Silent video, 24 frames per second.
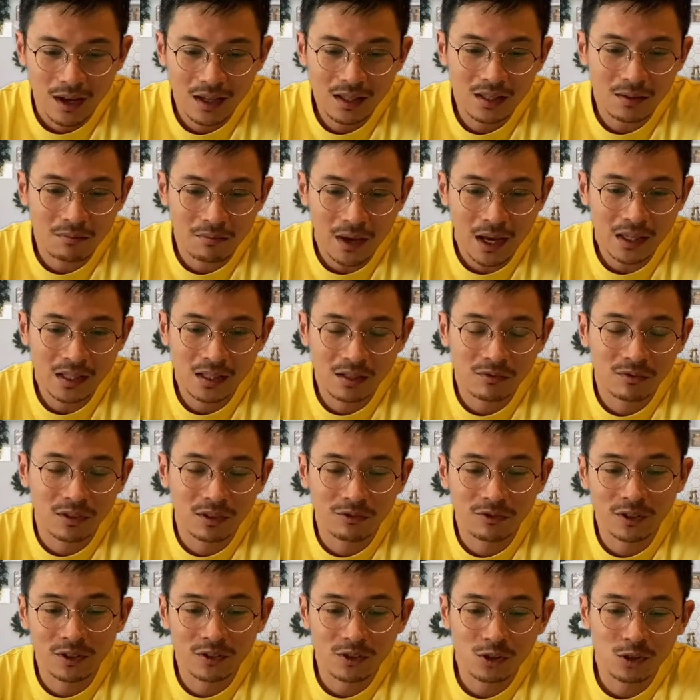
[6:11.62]
a massive
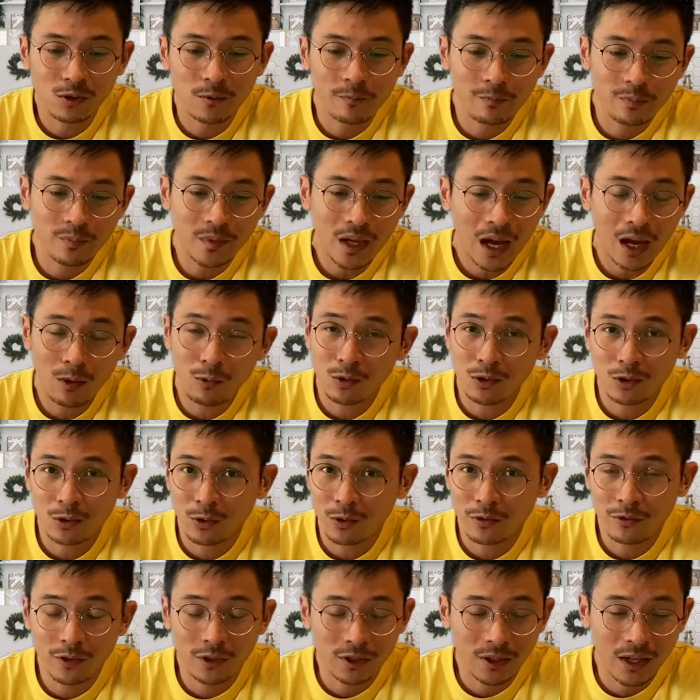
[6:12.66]
difference. So I would
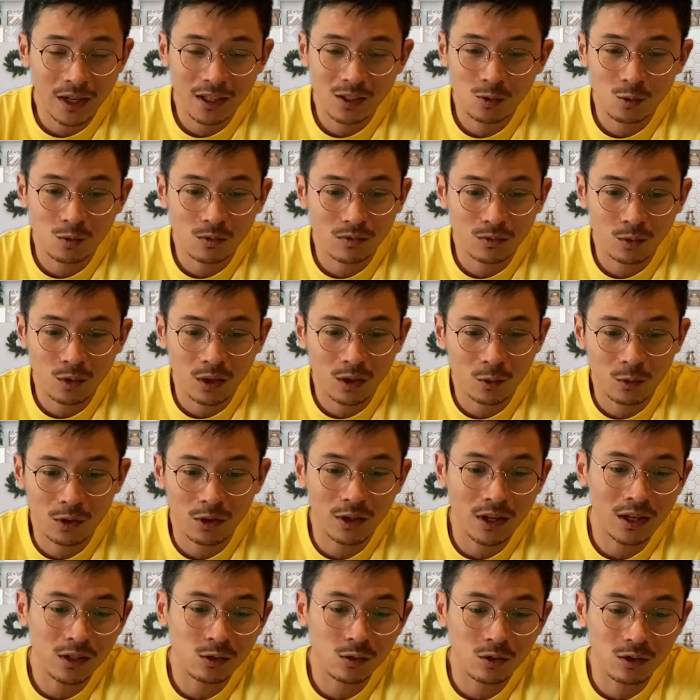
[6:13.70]
go for the S21
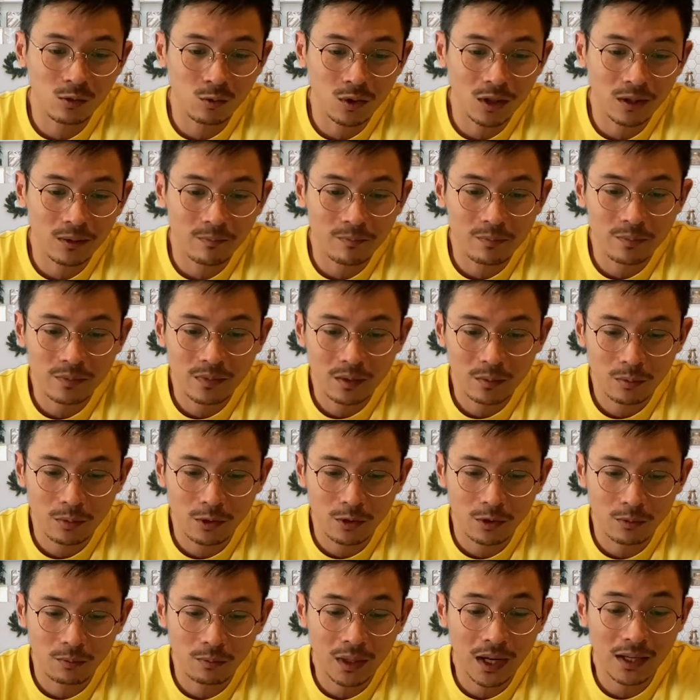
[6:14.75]
or S21
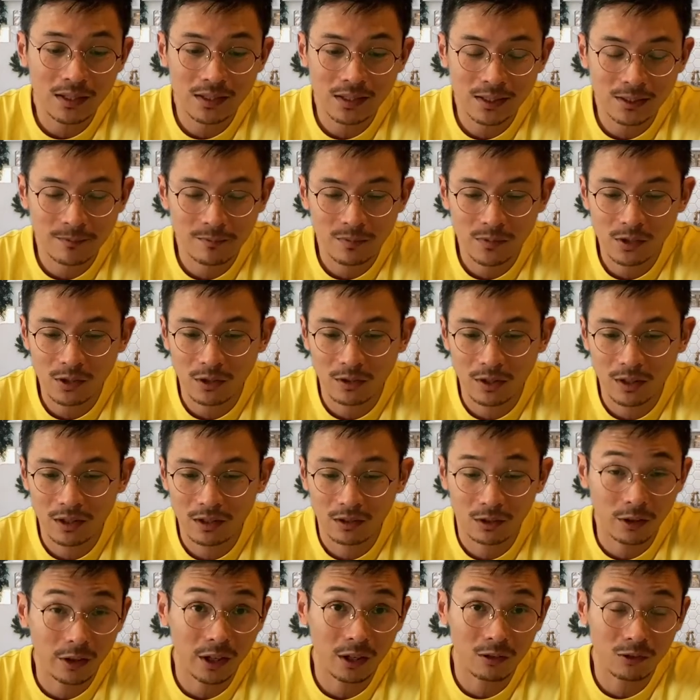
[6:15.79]
Pro Plus, sorry,
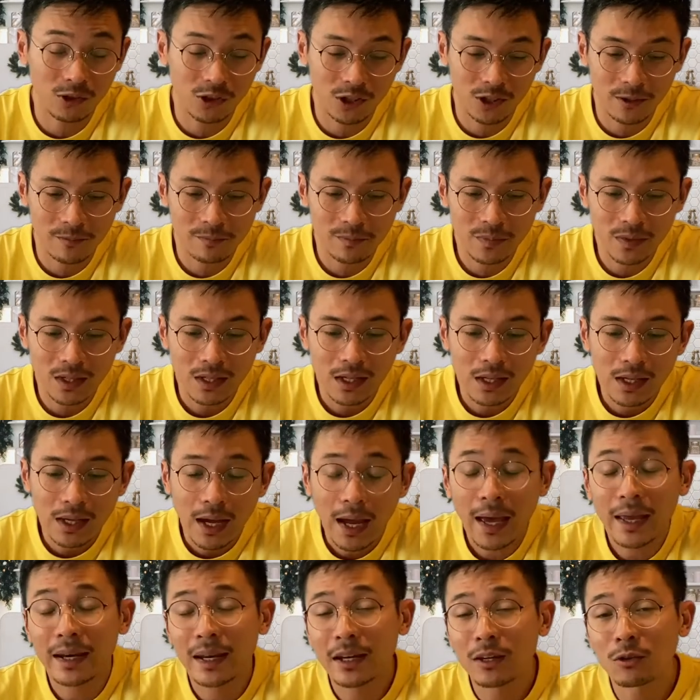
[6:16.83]
not Ultra.
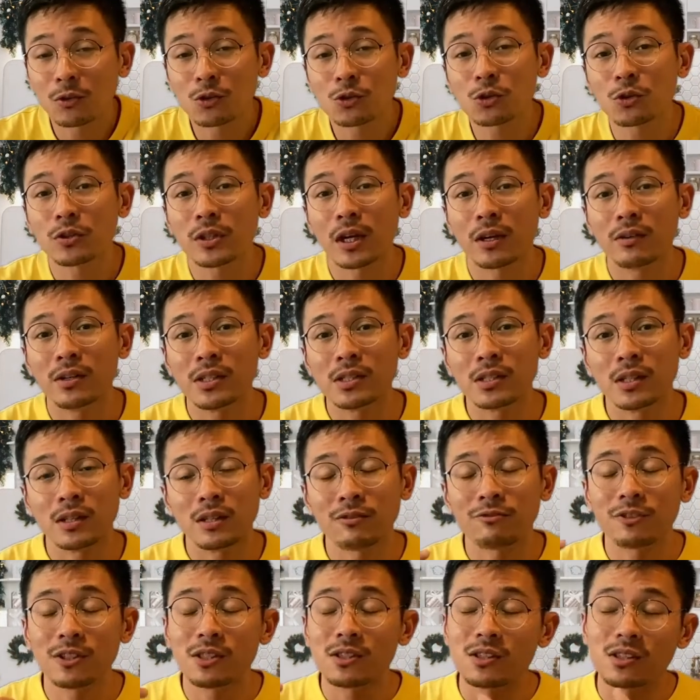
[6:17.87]
And then also there is the
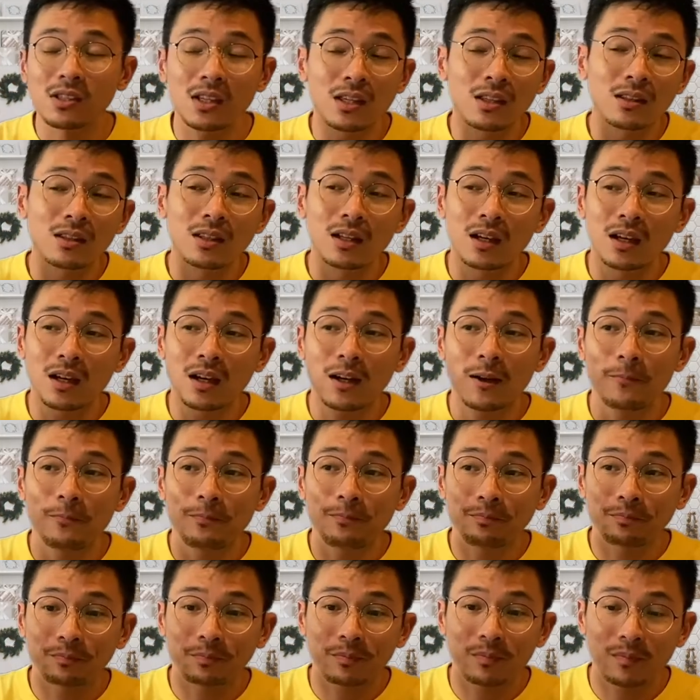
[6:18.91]
difference in the
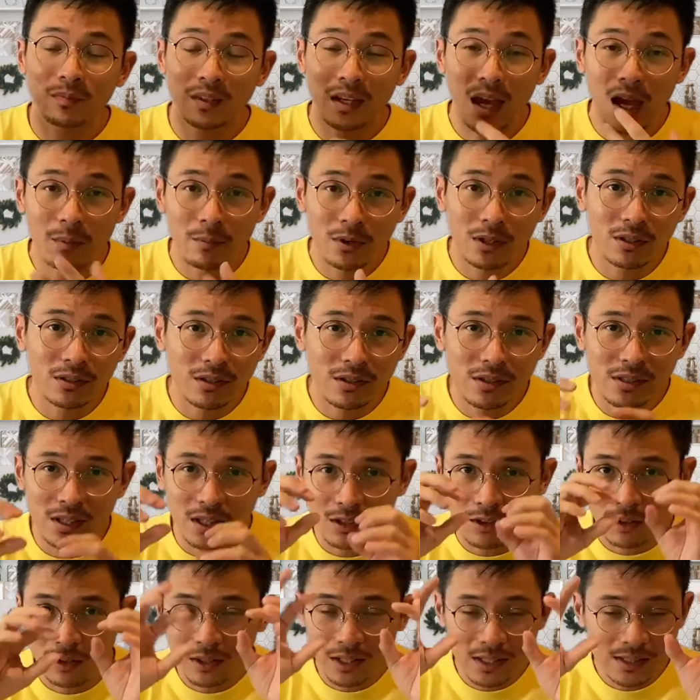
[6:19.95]
cameras and
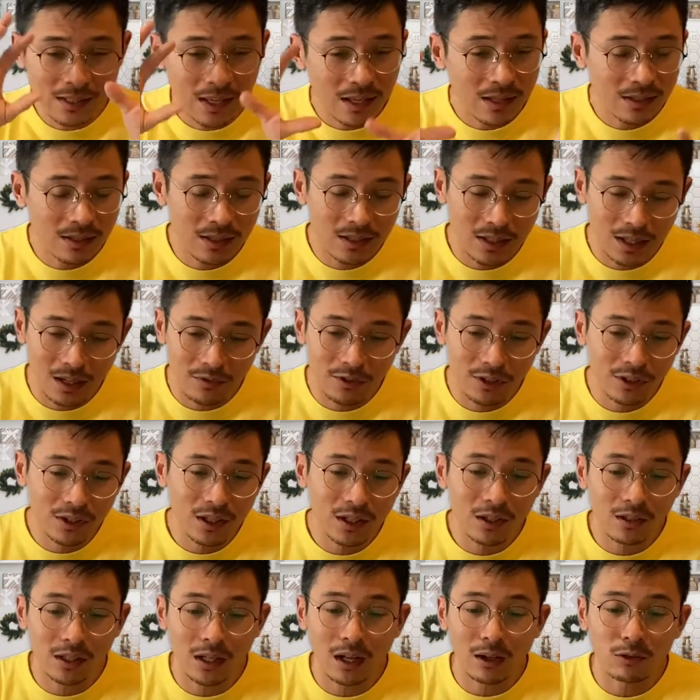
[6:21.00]
all the sensors and
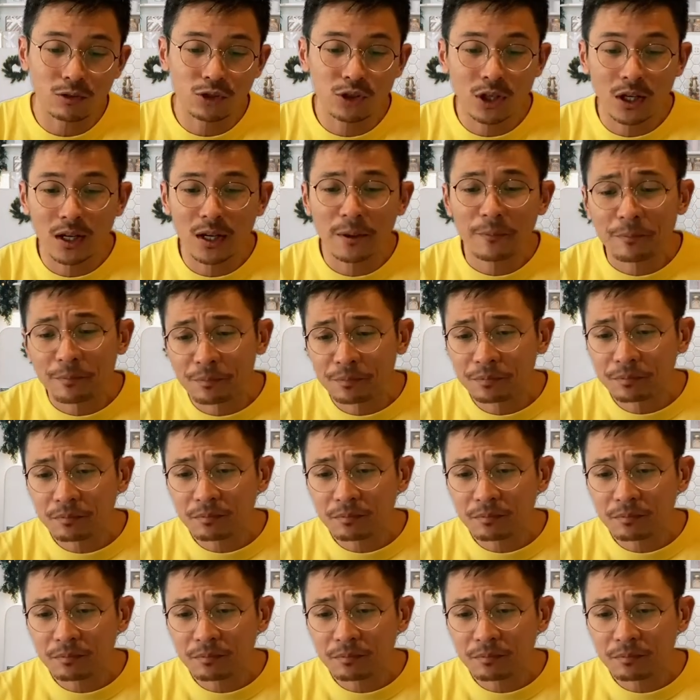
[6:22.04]
everything. And Ultra,